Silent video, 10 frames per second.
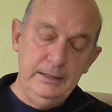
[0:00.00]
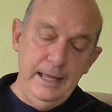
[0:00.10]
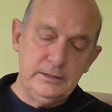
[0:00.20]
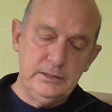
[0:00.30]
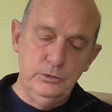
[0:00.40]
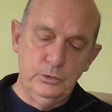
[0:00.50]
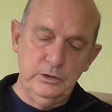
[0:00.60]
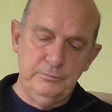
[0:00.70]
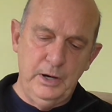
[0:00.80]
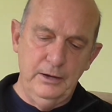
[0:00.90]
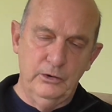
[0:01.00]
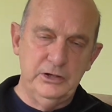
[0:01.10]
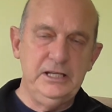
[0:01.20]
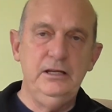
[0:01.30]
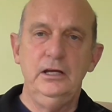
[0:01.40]
Next in order of
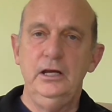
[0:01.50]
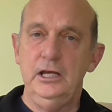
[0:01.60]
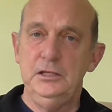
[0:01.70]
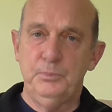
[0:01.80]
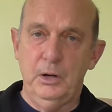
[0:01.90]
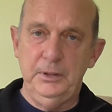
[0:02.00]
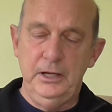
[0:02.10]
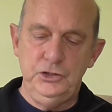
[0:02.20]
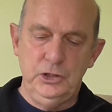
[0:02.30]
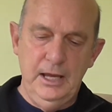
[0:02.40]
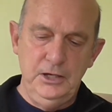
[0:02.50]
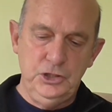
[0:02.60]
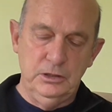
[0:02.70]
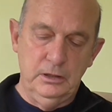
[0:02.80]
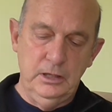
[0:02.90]
priority is proper
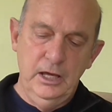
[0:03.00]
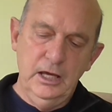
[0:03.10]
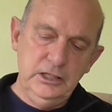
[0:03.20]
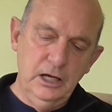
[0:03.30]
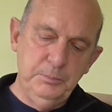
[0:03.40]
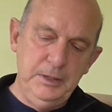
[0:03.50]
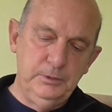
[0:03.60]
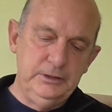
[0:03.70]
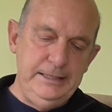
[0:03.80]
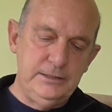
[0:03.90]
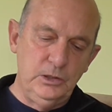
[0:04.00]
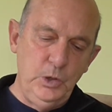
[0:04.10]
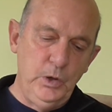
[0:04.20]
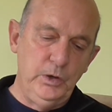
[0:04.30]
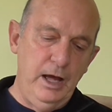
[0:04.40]
education. Young people need to
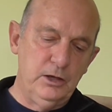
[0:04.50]
learn